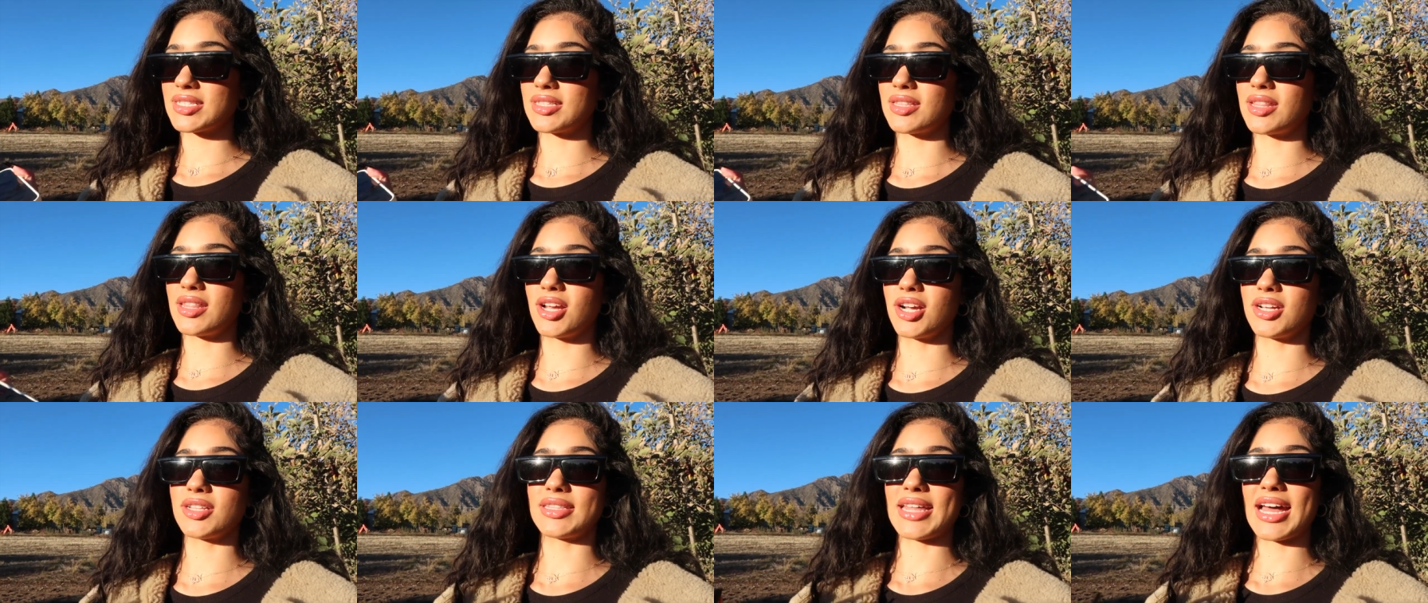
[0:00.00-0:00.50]

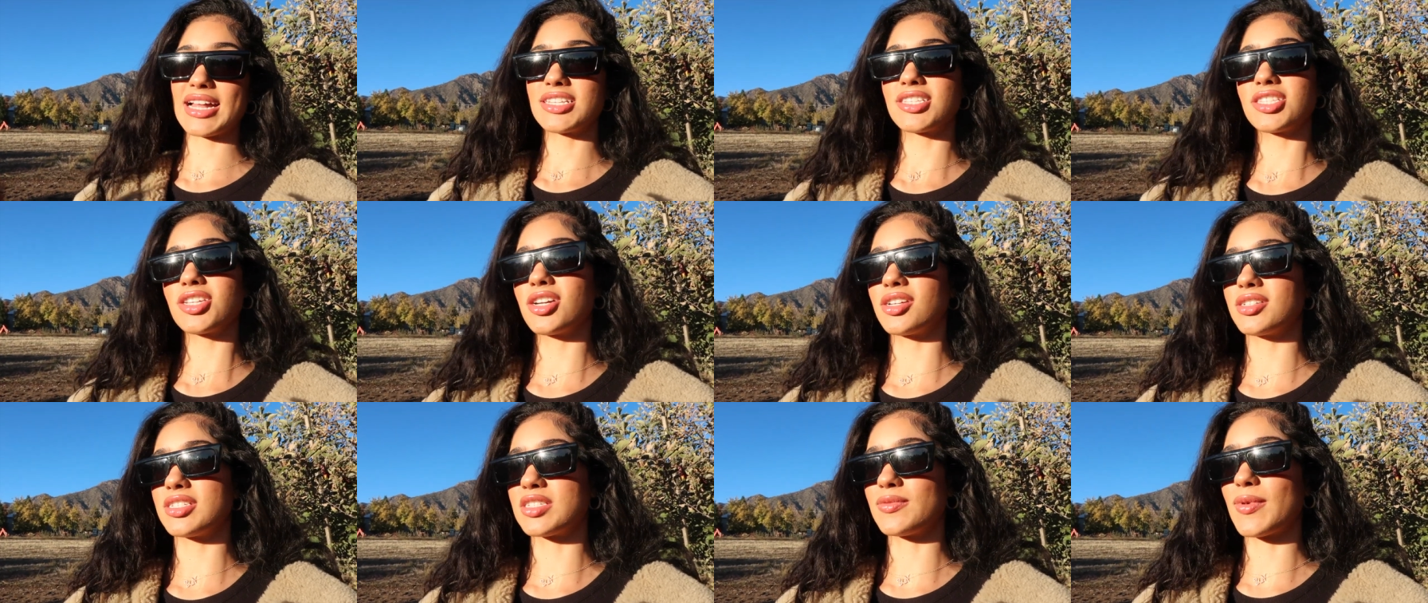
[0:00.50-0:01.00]
there that's
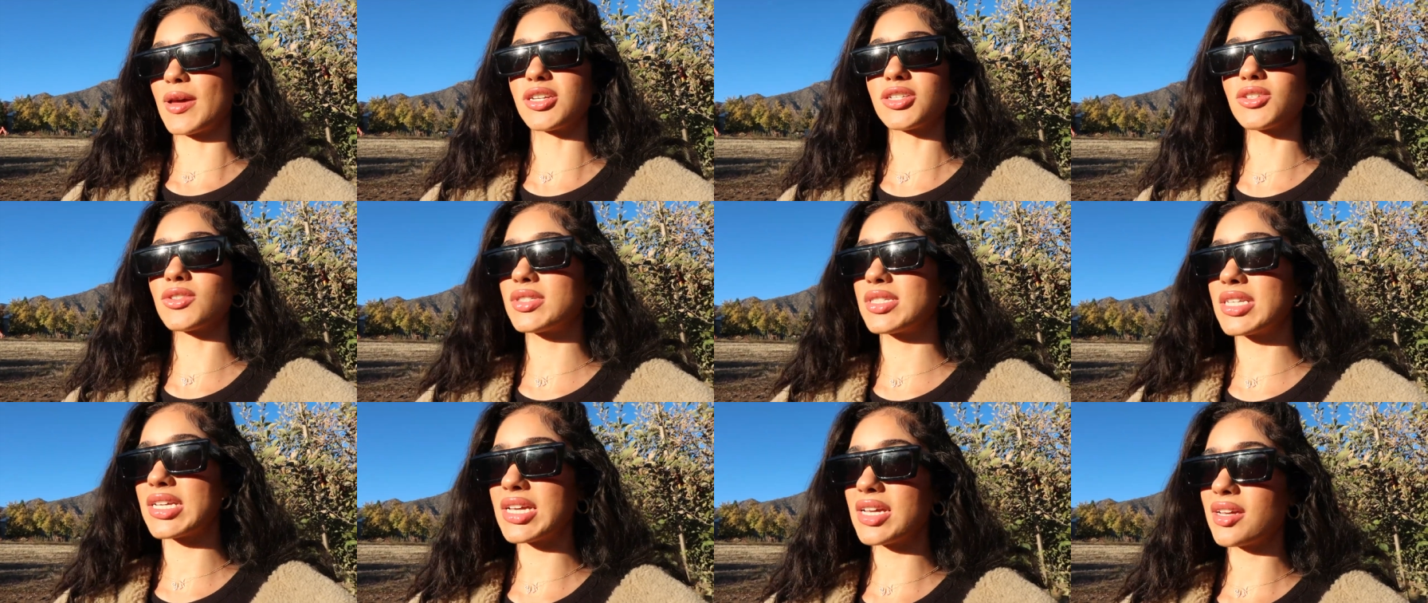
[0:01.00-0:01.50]
their
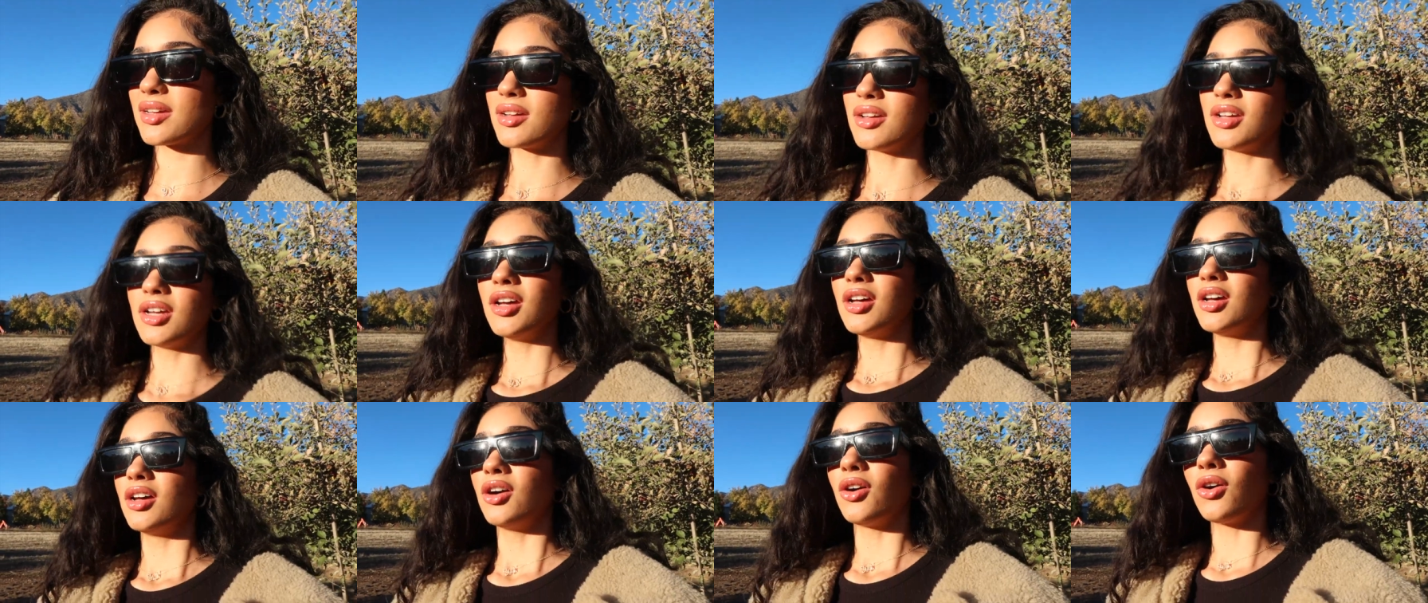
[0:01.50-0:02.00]
specialty
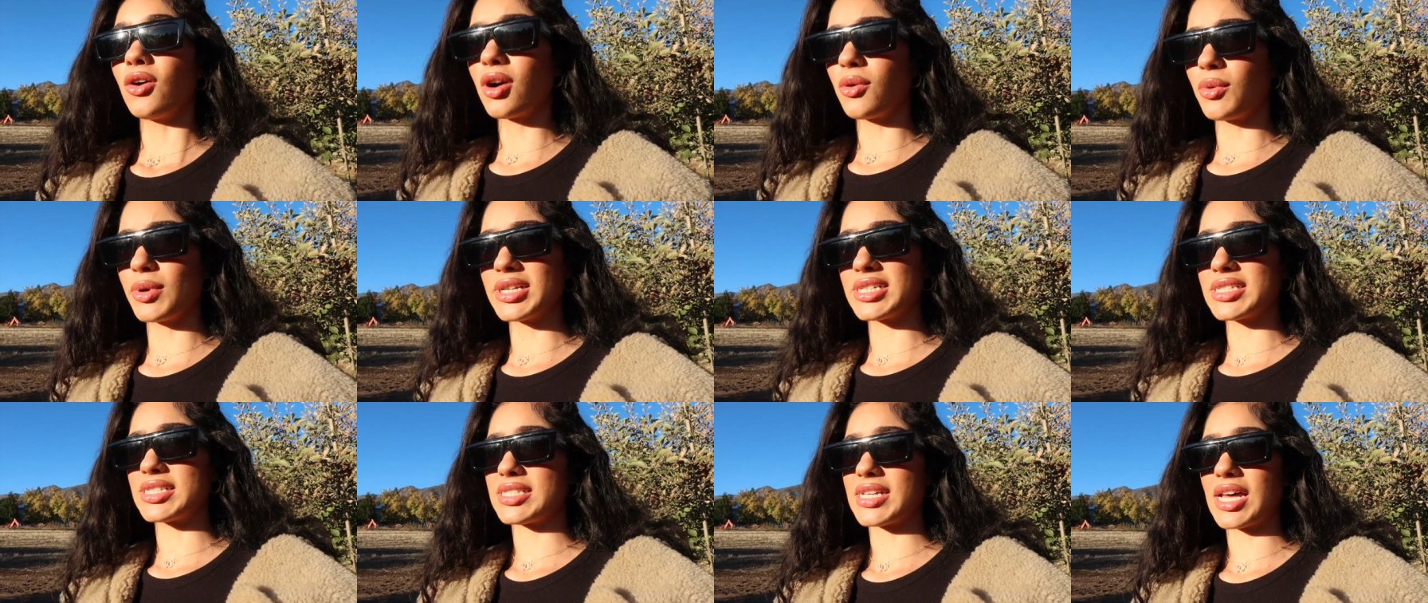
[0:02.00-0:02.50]
or
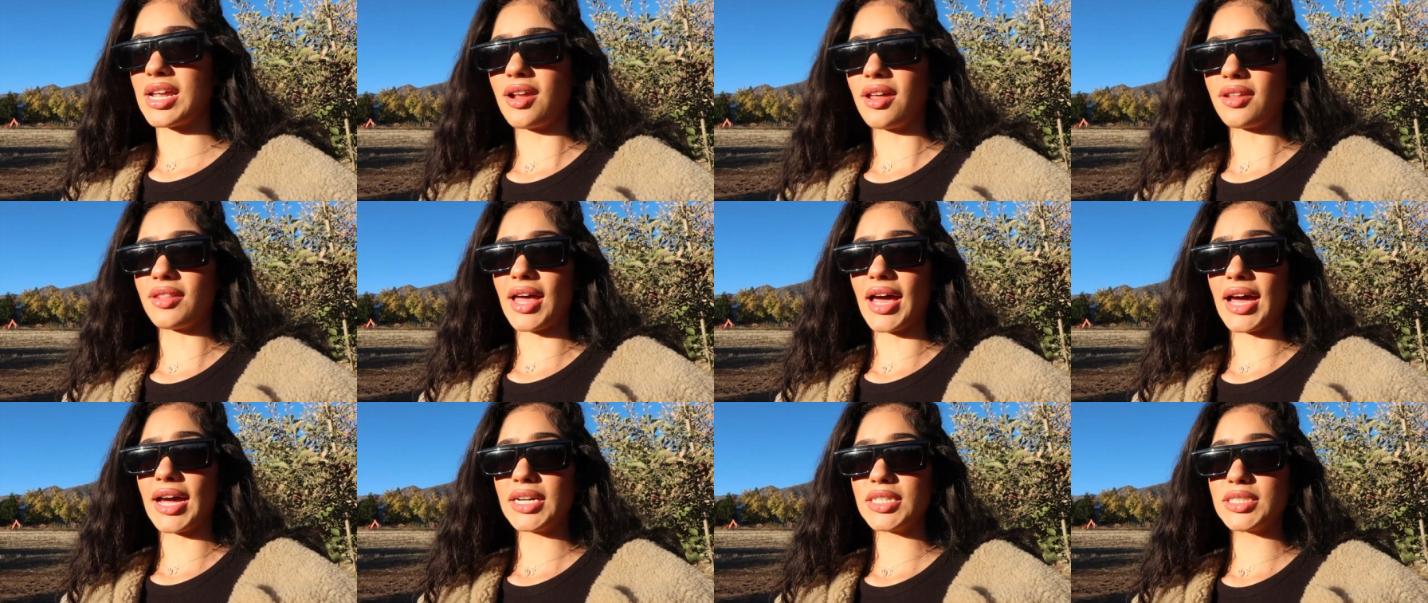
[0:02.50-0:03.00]
what it said
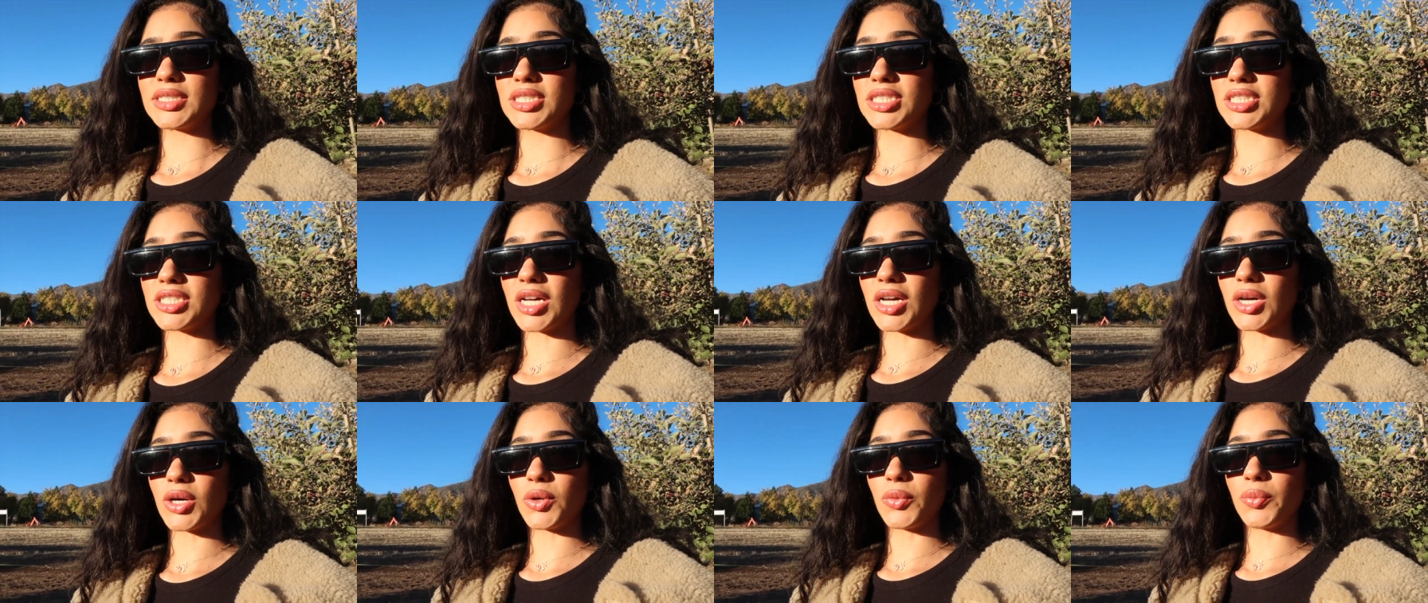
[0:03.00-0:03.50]
online
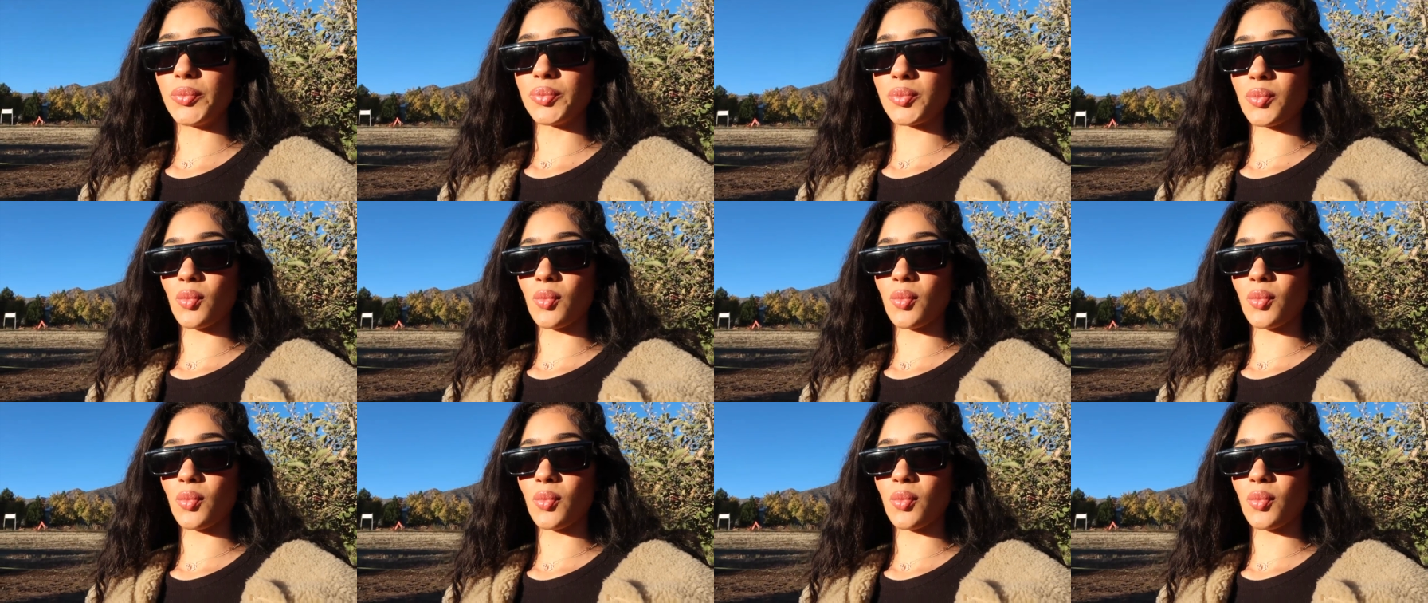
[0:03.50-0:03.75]
so